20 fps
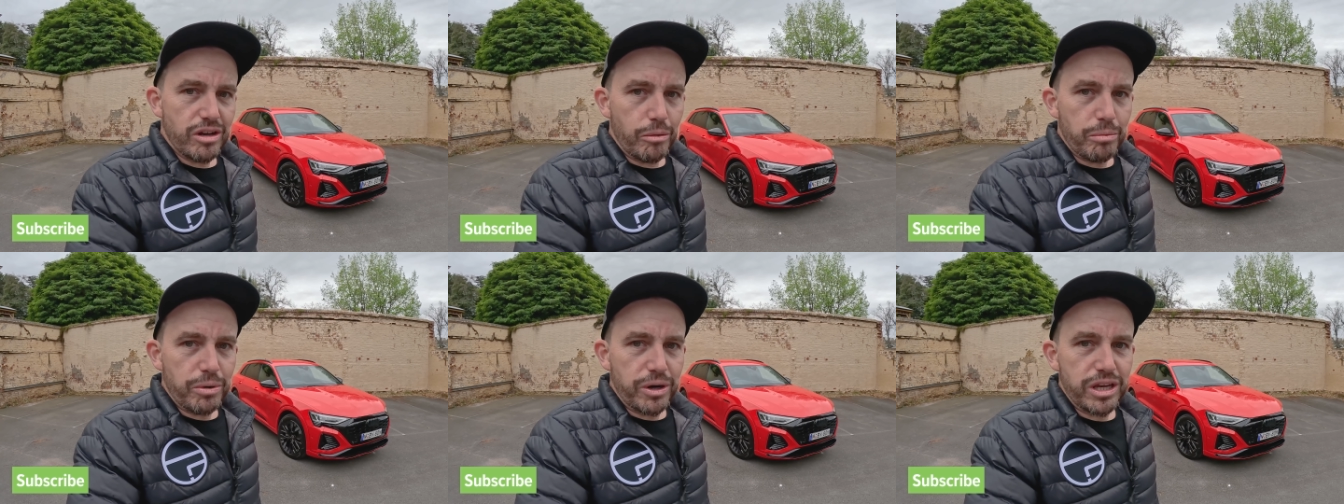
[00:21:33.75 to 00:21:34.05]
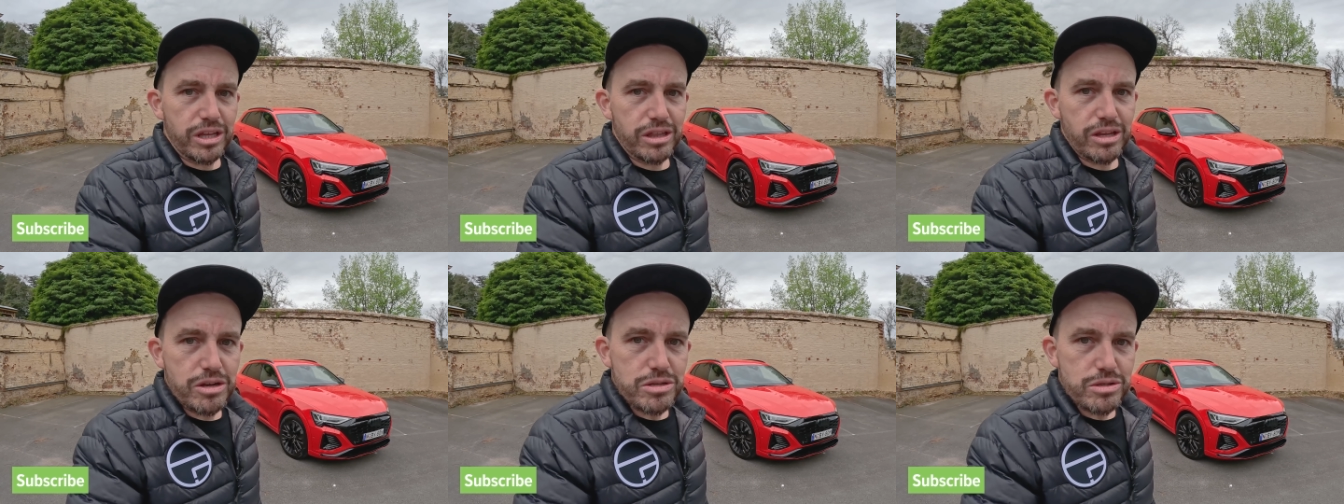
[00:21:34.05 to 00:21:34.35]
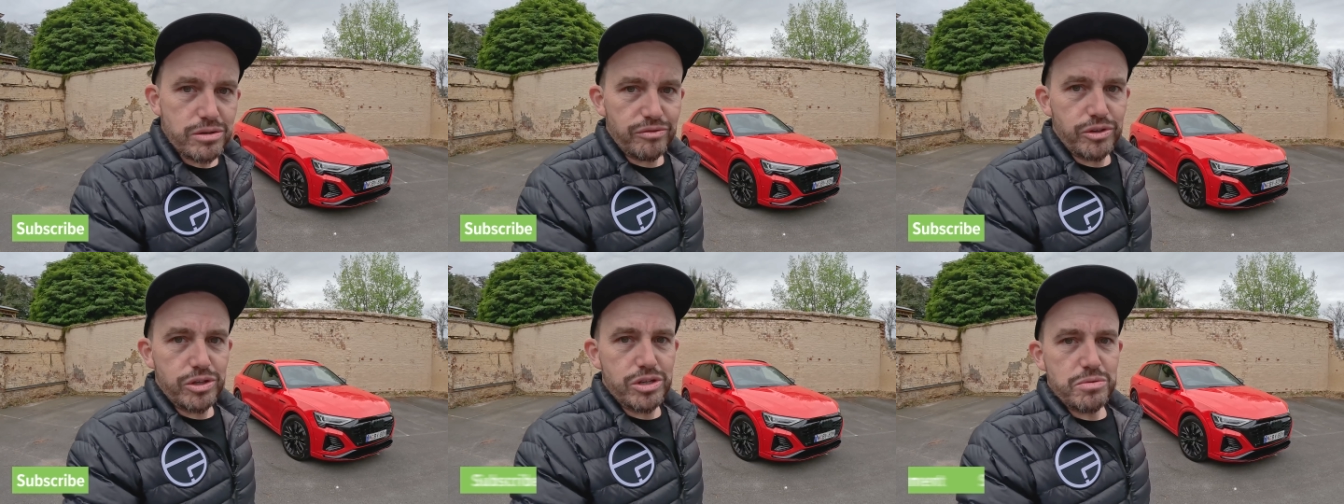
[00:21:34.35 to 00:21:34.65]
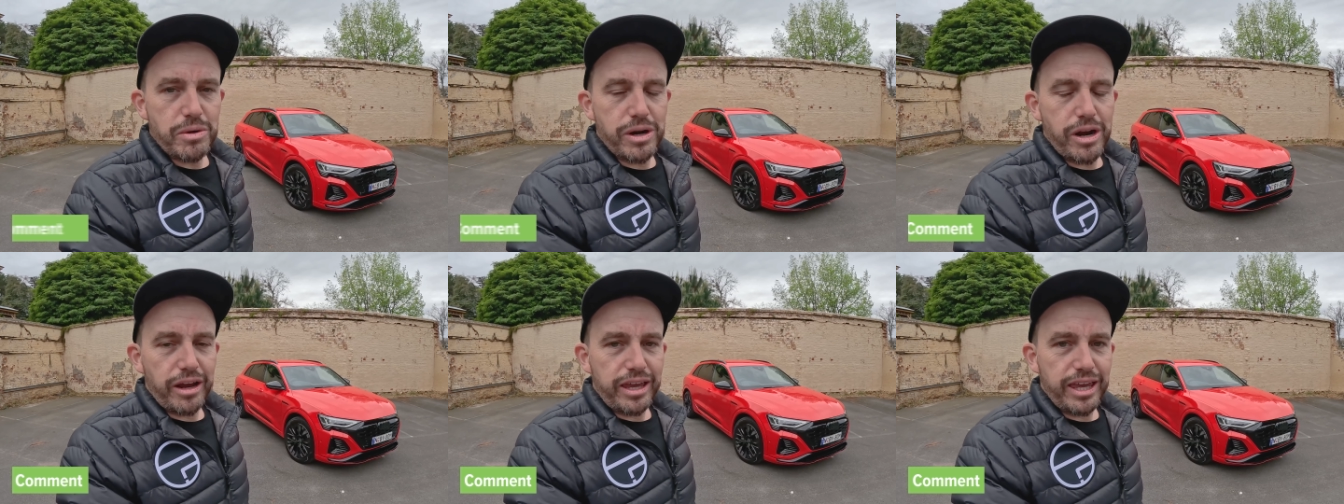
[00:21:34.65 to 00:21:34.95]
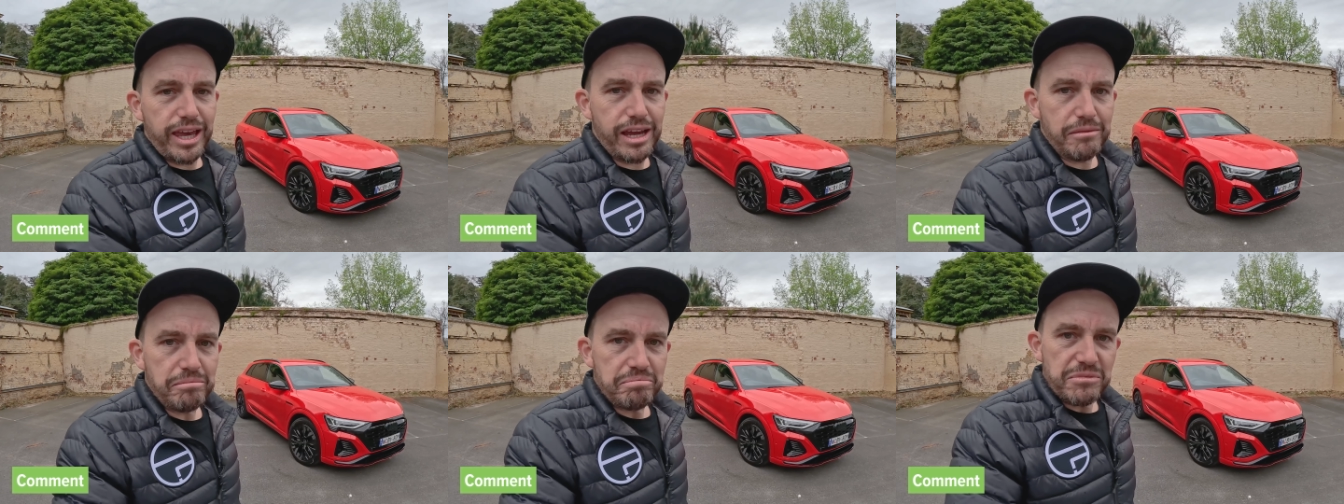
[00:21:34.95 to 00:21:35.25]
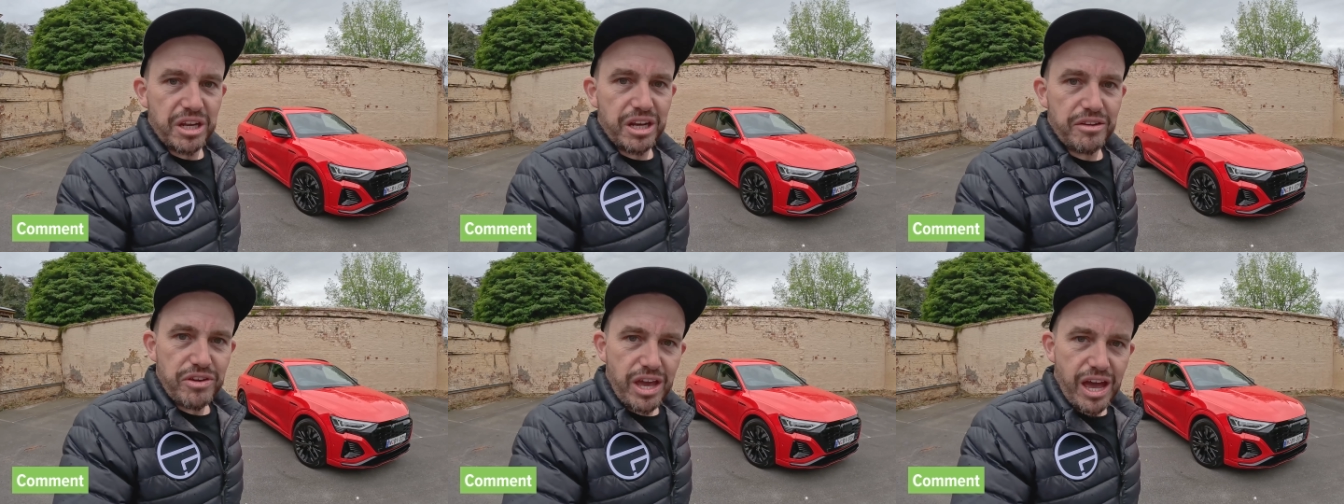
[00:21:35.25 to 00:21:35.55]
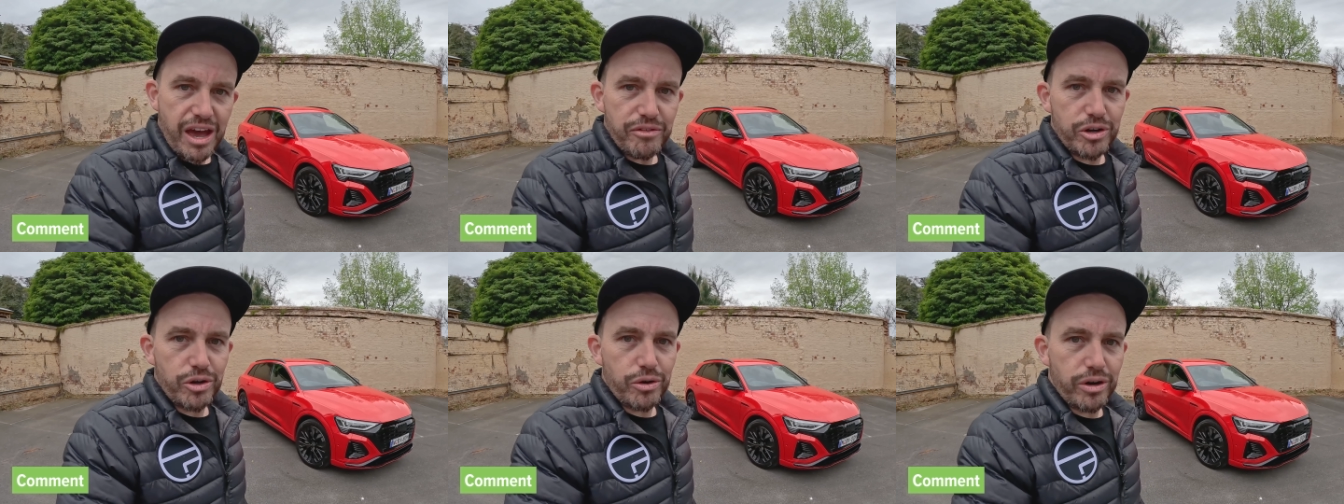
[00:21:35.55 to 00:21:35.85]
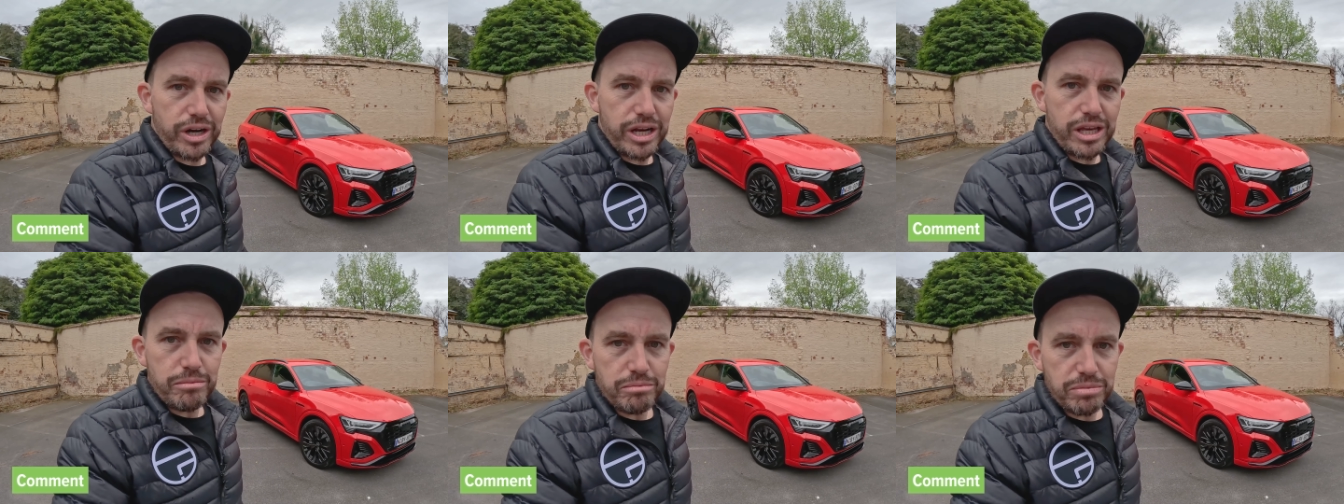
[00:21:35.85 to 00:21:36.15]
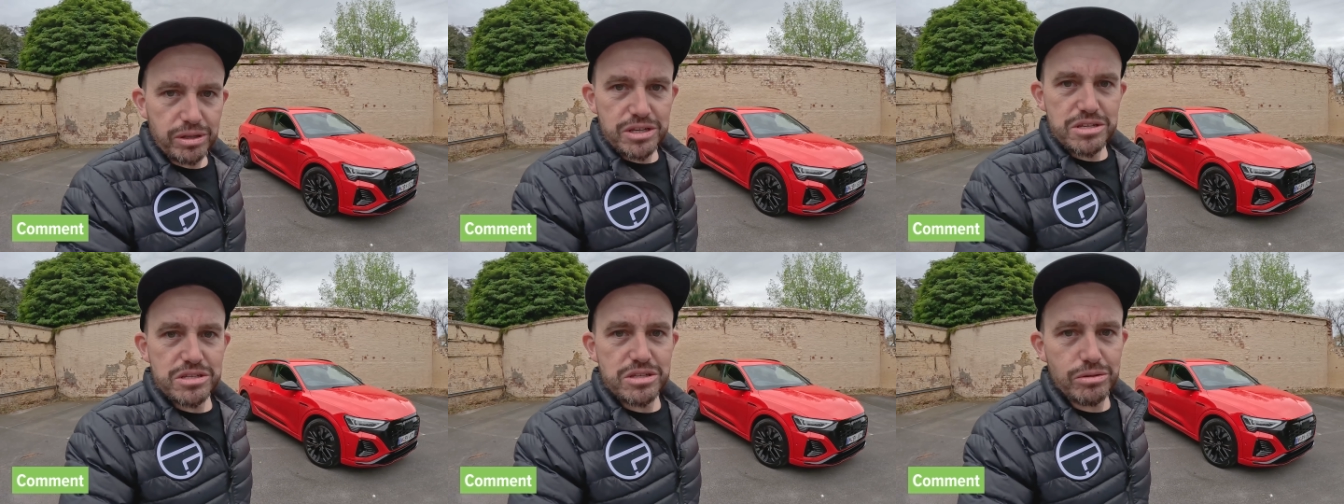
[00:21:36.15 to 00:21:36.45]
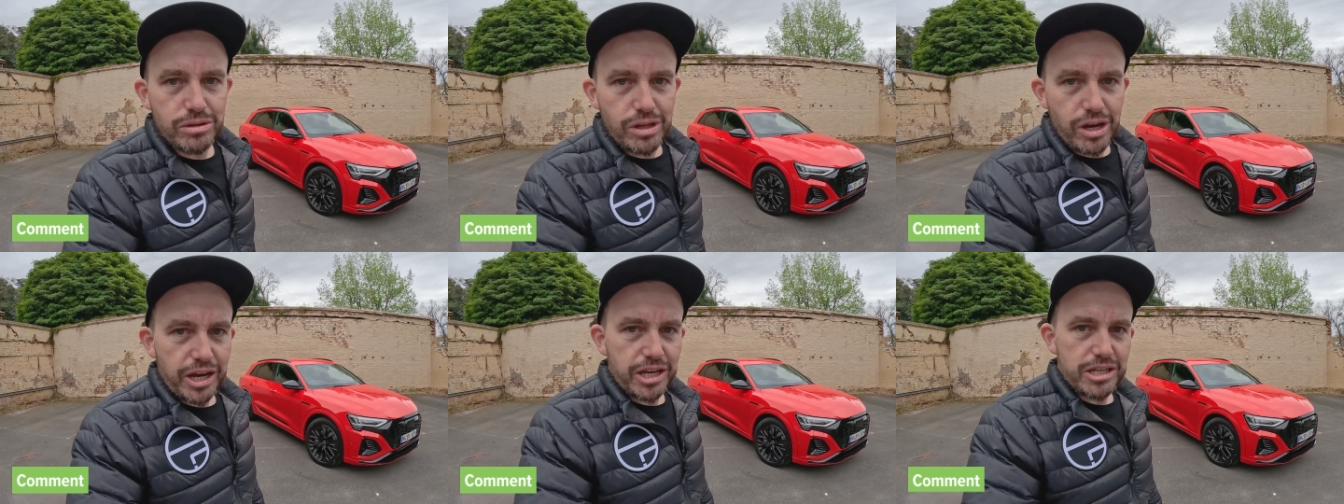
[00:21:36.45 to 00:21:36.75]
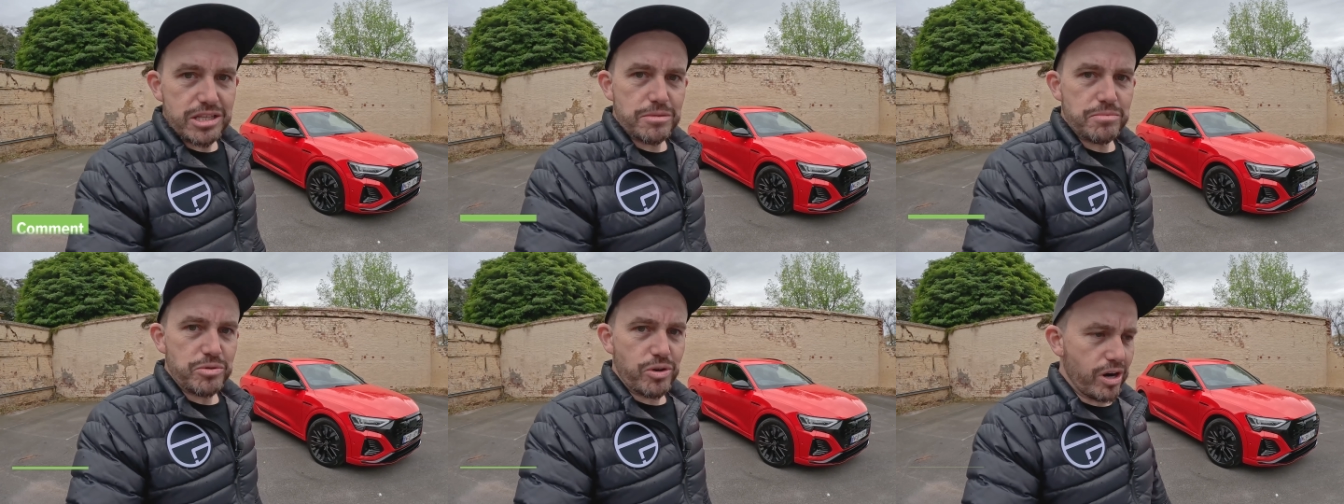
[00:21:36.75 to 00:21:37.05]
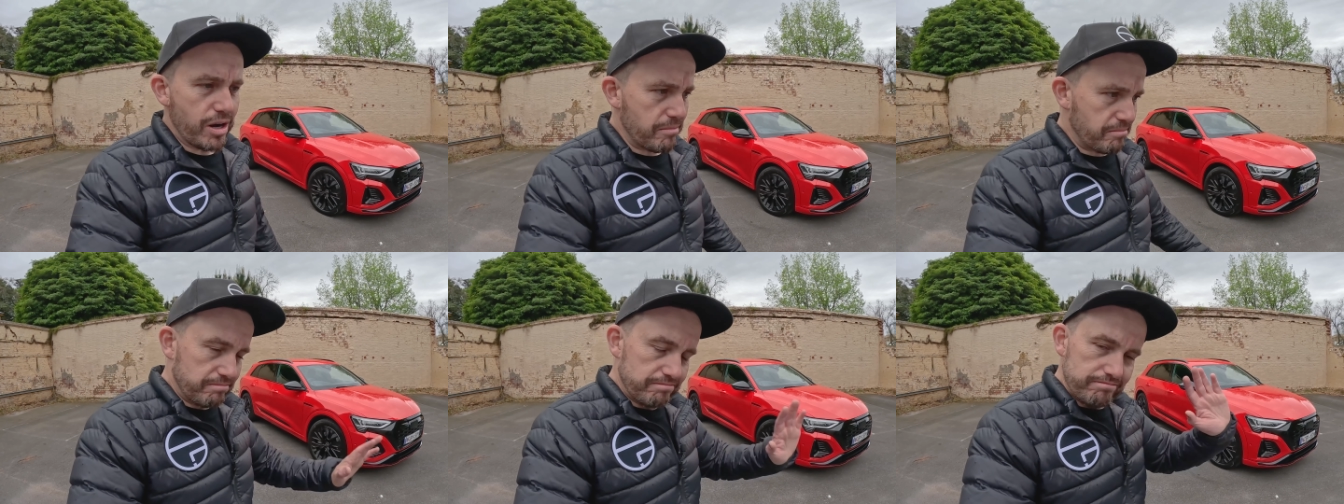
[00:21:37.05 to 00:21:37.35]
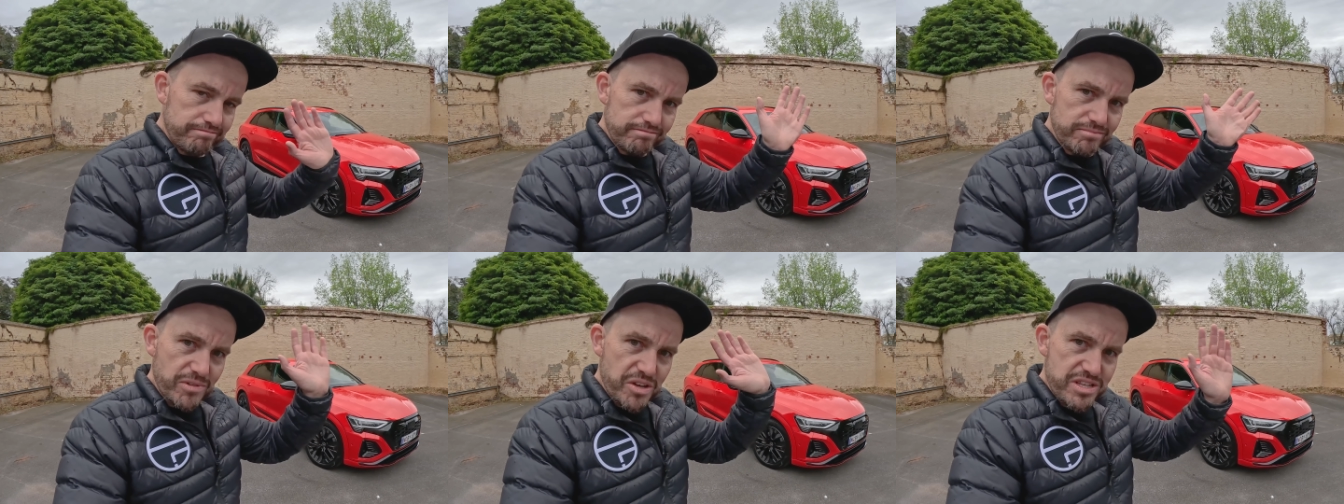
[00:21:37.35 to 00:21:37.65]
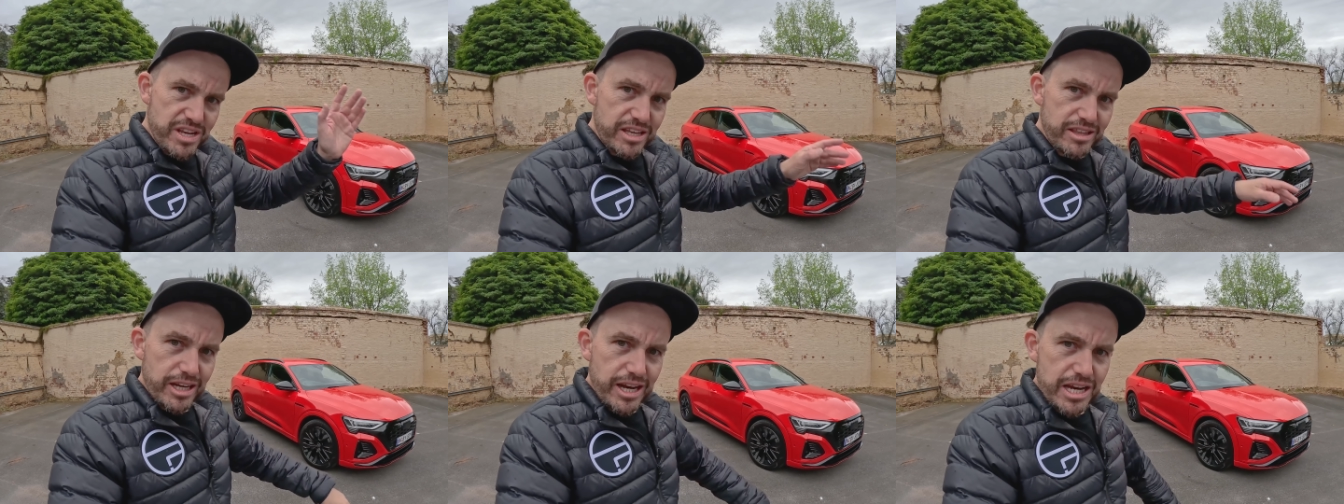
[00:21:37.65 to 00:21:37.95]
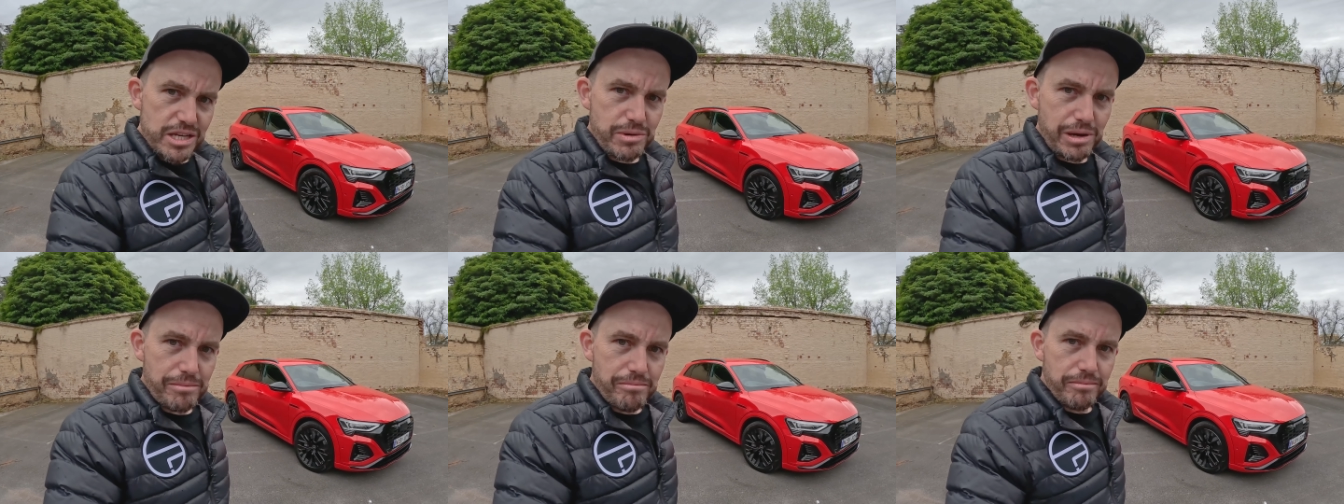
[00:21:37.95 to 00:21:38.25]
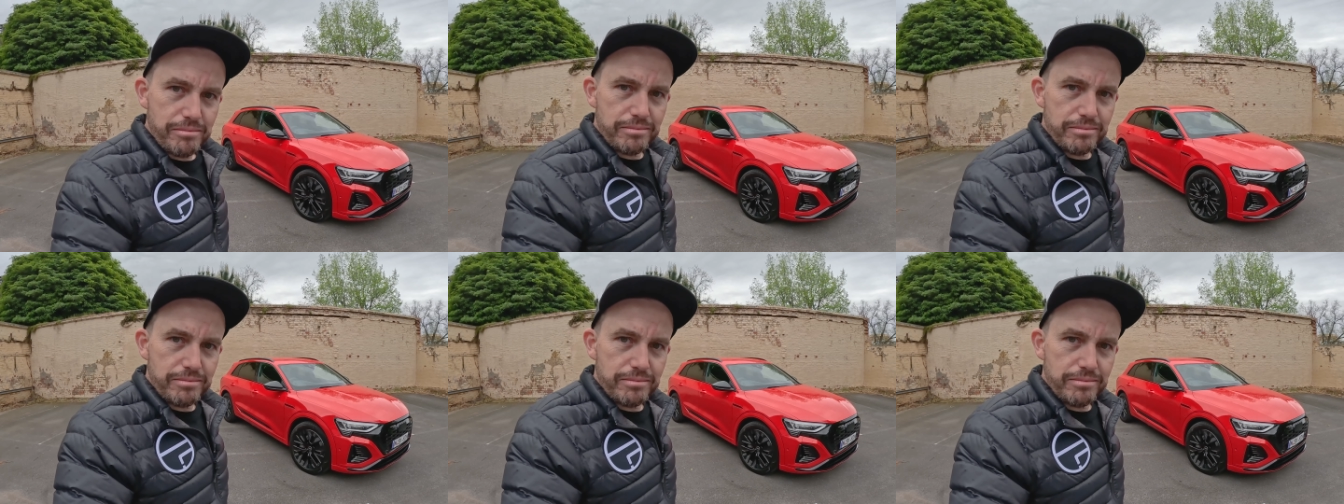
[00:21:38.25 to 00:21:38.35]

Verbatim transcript: I'll bring you those reviews when I can. And if you haven't already, please do like and subscribe. I'll see you in the next one.